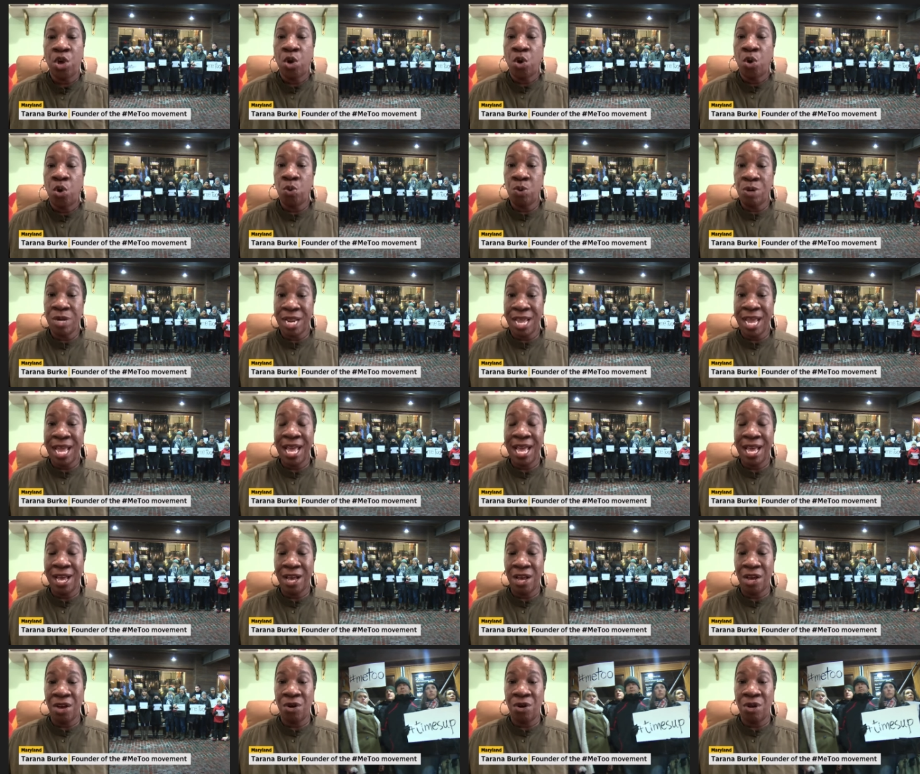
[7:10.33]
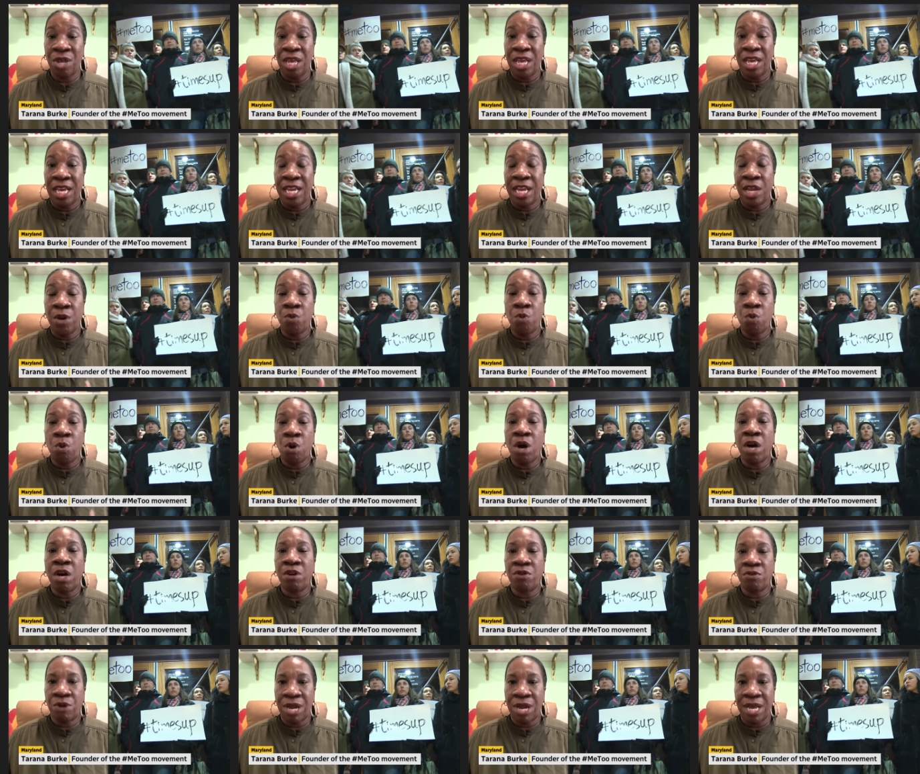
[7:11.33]
who now can walk
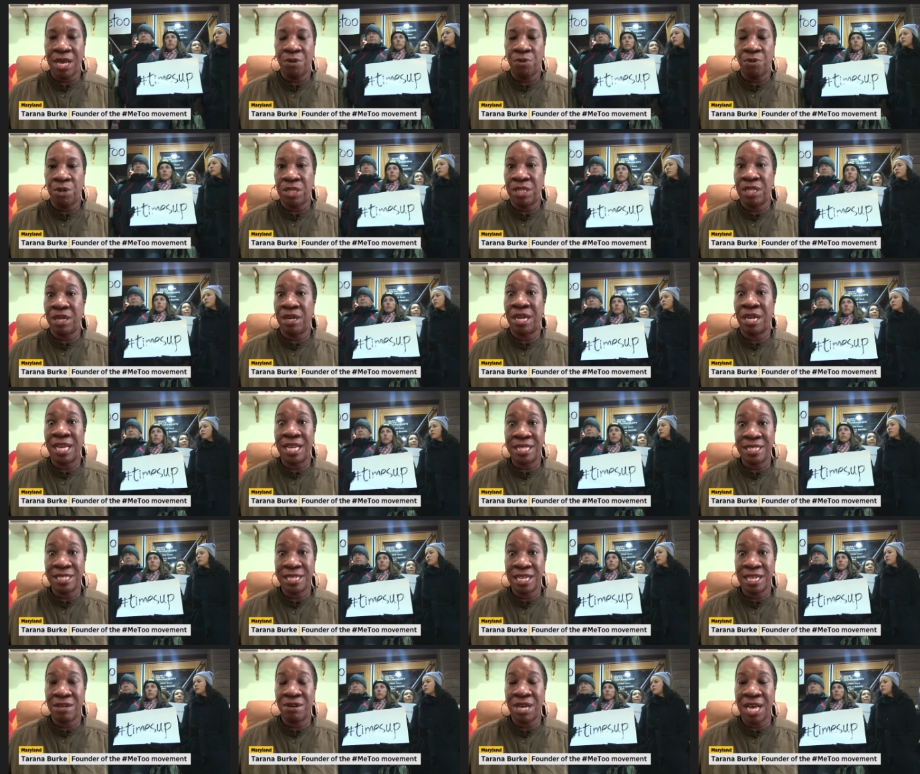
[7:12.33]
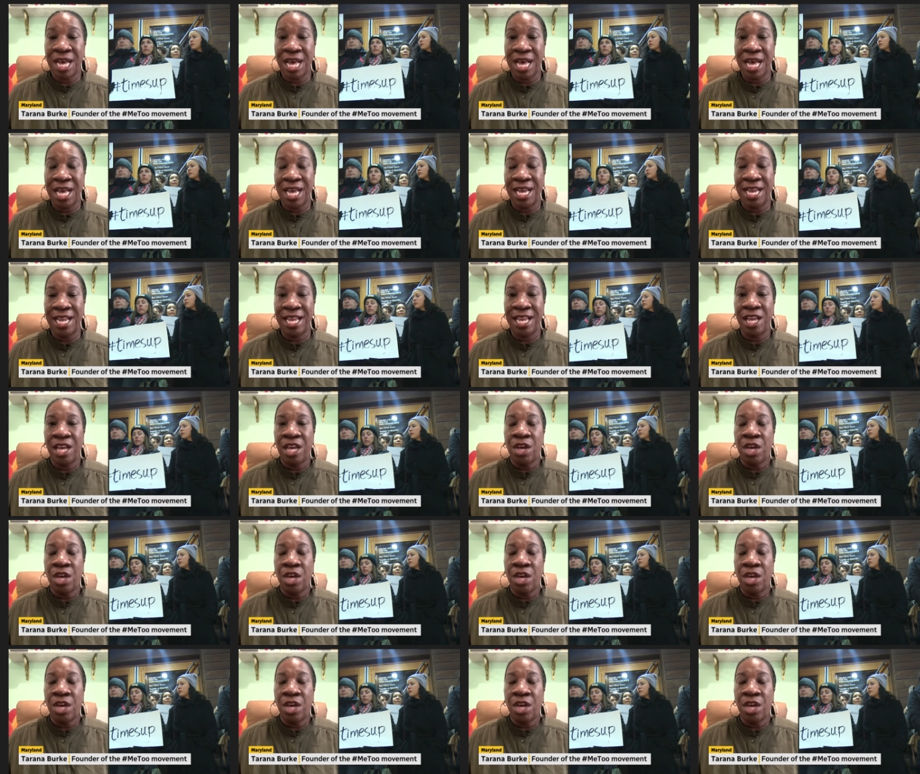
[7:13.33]
around with their heads held high,